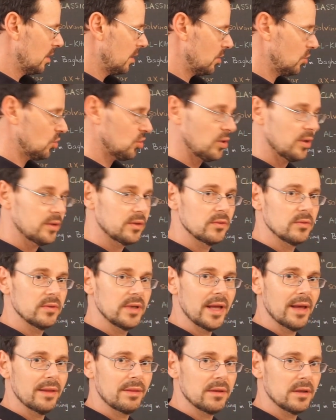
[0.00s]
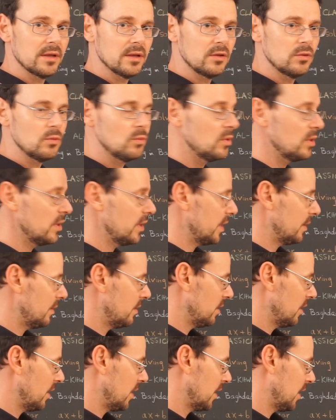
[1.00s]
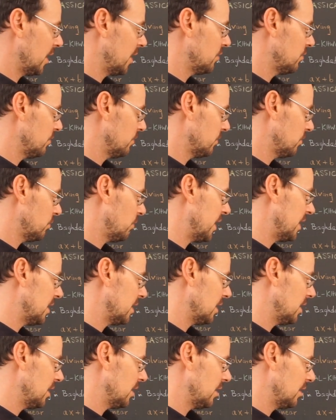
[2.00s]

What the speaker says: shot to death in a duel at the young age of 20.